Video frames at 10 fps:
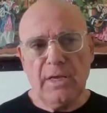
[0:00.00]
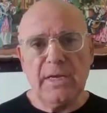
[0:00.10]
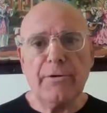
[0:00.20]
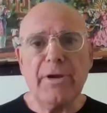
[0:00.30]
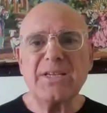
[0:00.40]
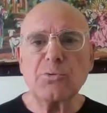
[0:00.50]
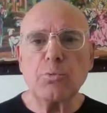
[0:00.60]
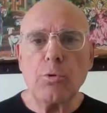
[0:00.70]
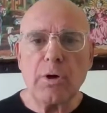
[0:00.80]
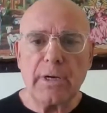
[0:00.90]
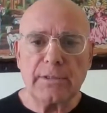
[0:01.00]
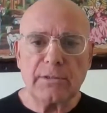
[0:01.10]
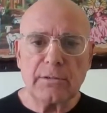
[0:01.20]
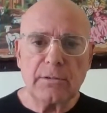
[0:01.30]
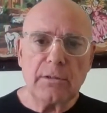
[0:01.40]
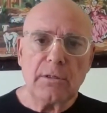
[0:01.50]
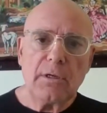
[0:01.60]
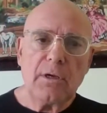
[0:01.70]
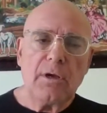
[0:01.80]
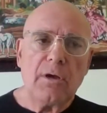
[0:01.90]
arrest warrant
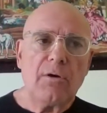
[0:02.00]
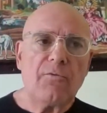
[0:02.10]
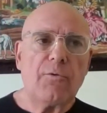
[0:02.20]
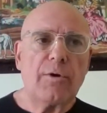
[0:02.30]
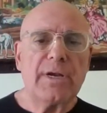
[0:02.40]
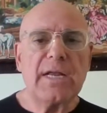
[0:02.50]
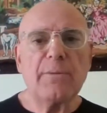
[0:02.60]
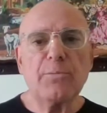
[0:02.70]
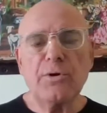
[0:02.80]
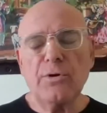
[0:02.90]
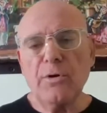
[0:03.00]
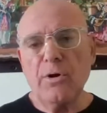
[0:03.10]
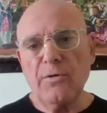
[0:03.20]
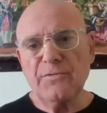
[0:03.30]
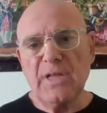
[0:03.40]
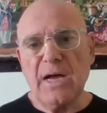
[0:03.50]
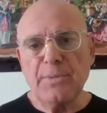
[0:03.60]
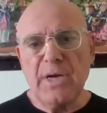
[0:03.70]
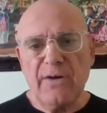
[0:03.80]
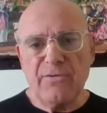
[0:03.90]
for a number of
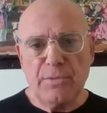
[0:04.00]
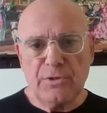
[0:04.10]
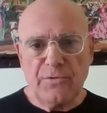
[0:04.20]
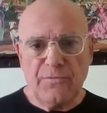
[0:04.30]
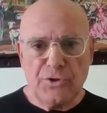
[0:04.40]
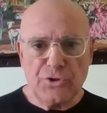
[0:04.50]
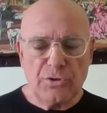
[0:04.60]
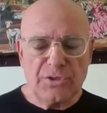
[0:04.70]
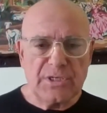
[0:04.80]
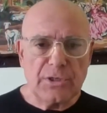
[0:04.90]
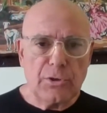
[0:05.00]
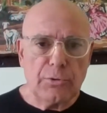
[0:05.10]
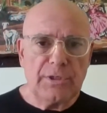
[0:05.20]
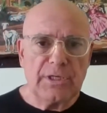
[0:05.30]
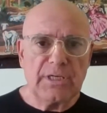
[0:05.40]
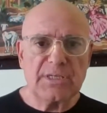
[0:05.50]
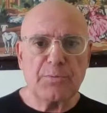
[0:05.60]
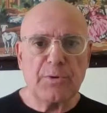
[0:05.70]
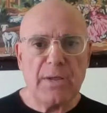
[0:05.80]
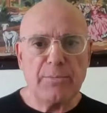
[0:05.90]
top government officials, including
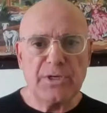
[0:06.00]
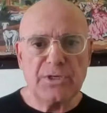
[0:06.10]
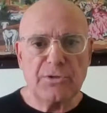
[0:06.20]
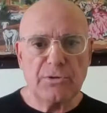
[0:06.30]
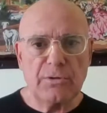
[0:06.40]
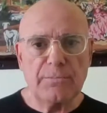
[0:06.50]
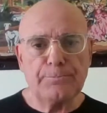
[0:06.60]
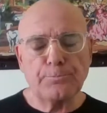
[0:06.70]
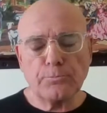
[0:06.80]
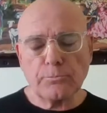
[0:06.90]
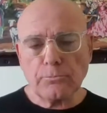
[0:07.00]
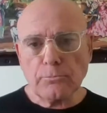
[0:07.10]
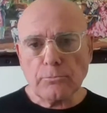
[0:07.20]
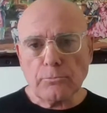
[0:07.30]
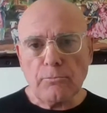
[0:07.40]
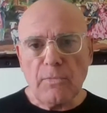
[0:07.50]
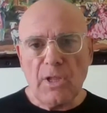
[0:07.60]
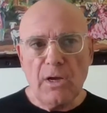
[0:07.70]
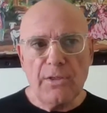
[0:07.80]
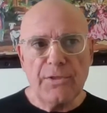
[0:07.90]
its prime minister,
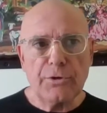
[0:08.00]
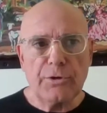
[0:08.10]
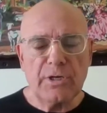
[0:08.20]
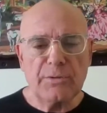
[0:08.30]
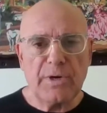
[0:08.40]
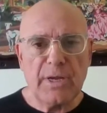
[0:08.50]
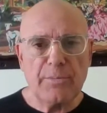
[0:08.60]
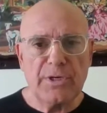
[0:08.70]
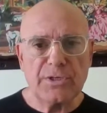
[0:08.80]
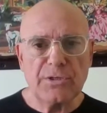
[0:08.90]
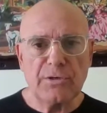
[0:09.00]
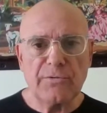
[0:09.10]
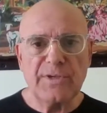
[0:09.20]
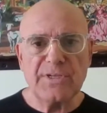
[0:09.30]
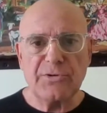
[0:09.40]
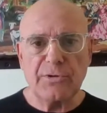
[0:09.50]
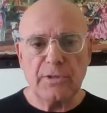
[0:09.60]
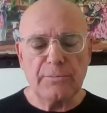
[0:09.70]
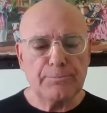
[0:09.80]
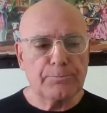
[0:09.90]
the current prime minister of
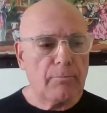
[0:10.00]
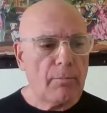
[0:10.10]
Israel.